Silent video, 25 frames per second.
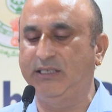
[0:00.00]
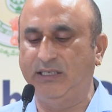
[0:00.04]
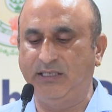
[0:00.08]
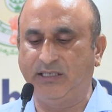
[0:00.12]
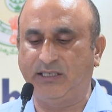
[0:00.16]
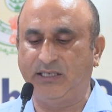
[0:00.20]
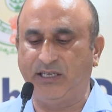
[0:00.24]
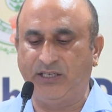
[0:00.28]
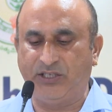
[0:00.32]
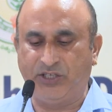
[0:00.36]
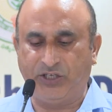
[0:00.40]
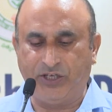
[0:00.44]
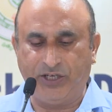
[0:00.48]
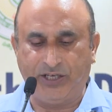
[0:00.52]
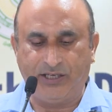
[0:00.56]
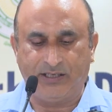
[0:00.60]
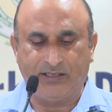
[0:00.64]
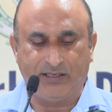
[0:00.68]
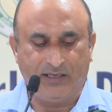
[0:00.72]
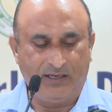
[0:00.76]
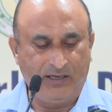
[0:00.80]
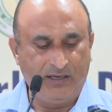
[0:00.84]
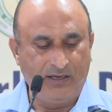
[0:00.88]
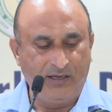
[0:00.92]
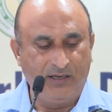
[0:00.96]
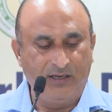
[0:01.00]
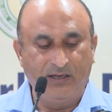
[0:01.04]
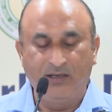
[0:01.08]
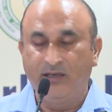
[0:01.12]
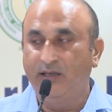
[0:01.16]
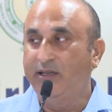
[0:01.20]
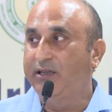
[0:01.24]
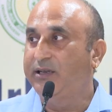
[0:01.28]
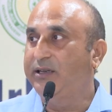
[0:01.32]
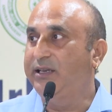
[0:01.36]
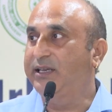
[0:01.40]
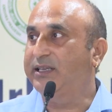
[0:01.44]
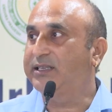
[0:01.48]
in such case.
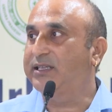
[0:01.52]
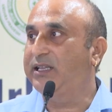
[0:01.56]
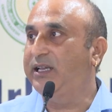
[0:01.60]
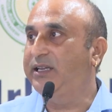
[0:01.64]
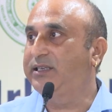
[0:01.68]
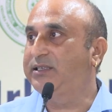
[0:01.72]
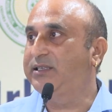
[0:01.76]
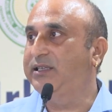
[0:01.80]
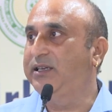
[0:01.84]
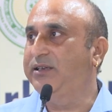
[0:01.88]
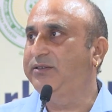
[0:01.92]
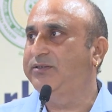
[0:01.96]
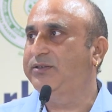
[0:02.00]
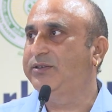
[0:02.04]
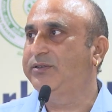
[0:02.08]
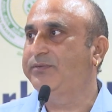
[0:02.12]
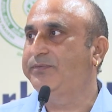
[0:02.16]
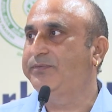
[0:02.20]
Next slide please.